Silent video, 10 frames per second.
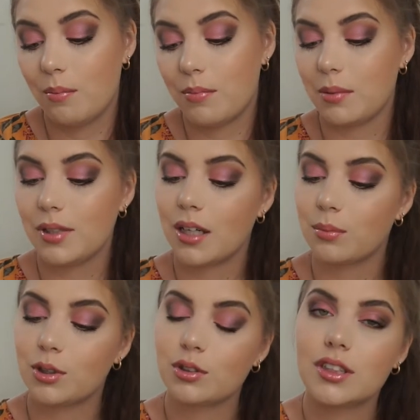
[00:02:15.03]
Maybe I'm
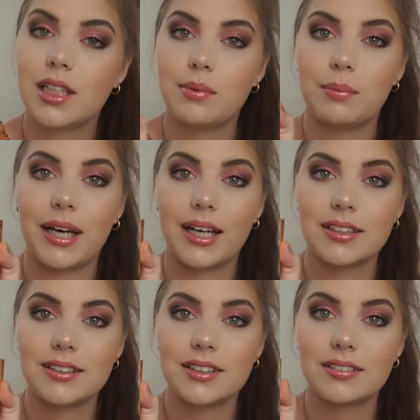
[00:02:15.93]
going to keep the
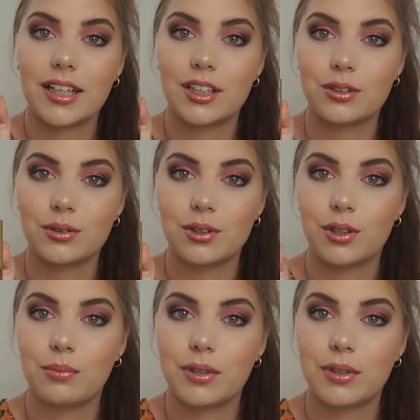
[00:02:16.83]
packaging, I don't know,